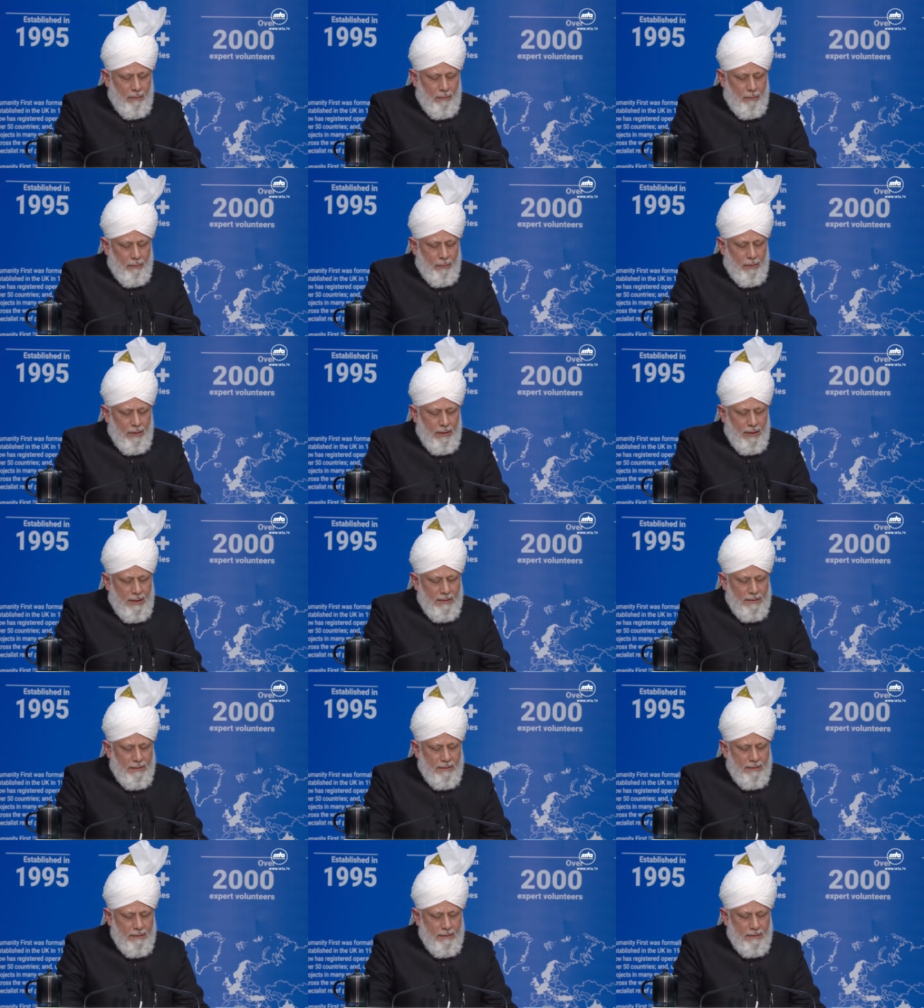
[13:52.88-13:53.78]
will
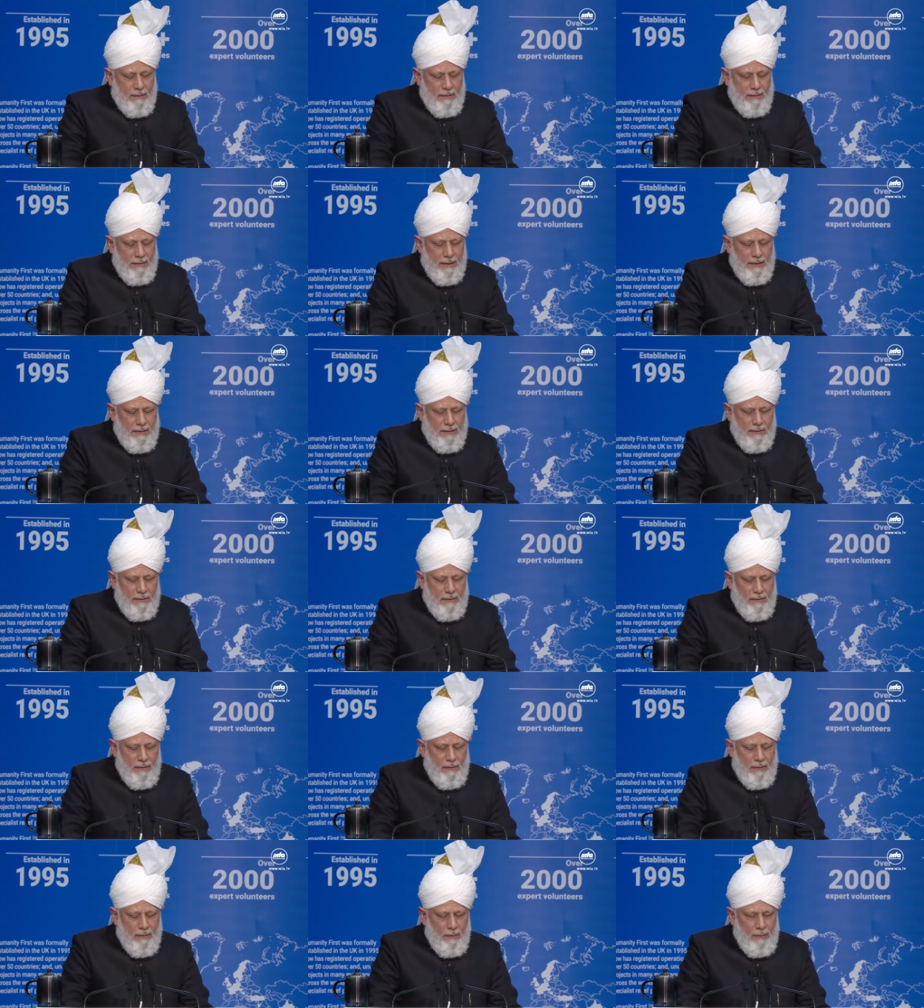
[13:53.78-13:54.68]
ask that,
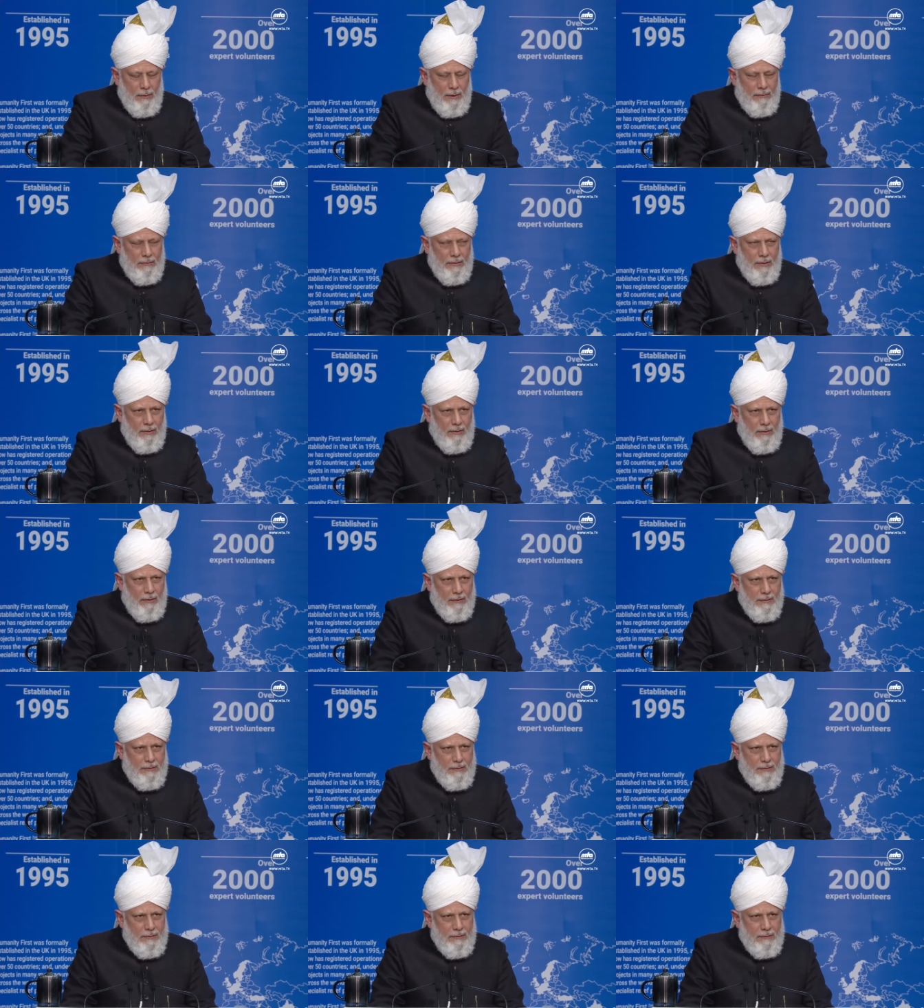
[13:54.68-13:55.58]
O our
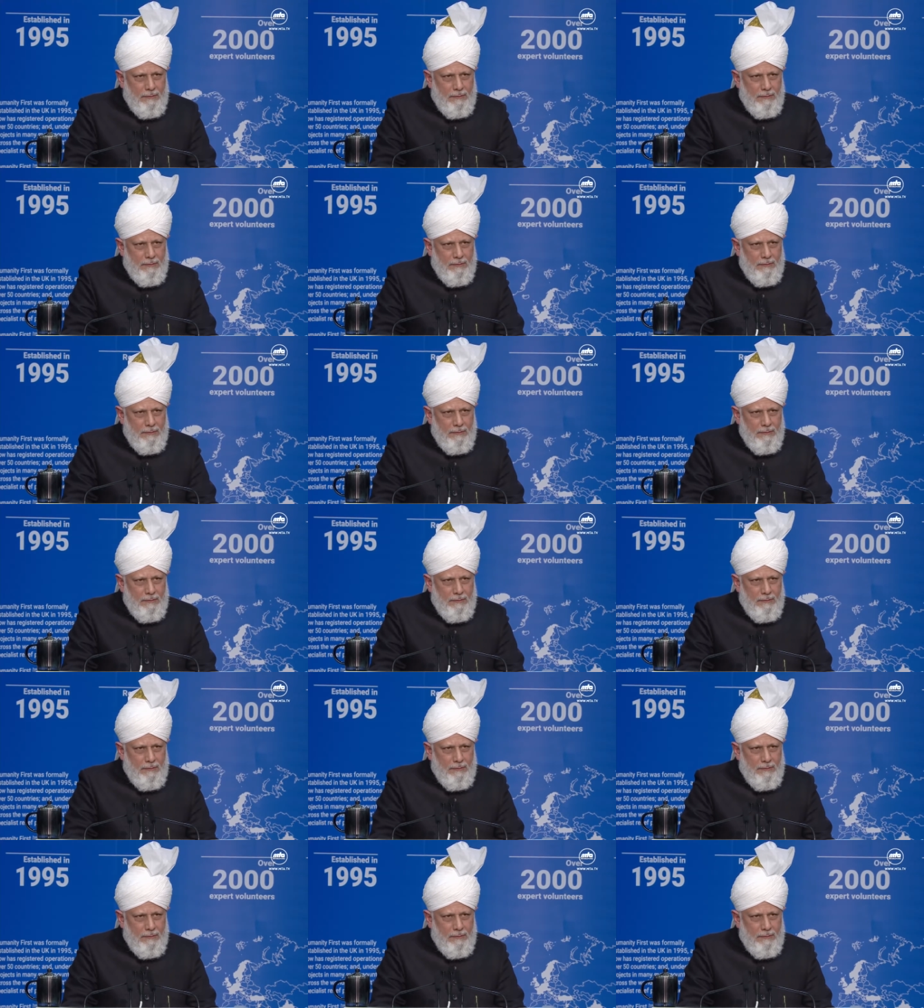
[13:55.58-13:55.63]
Lord,